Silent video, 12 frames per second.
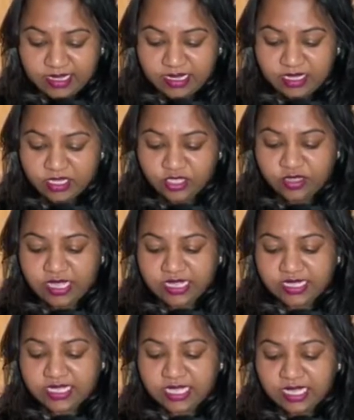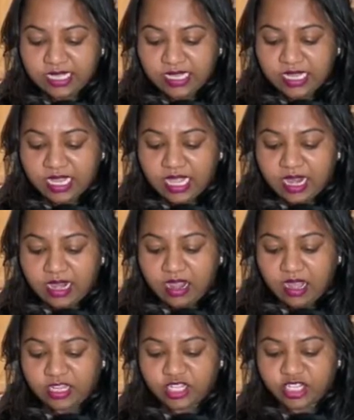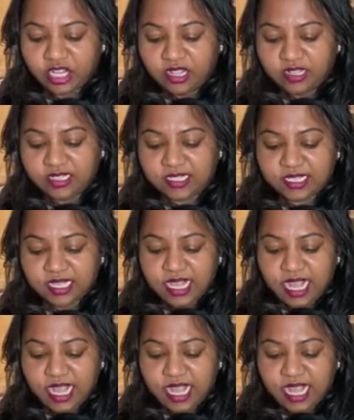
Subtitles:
So there's still large chunks,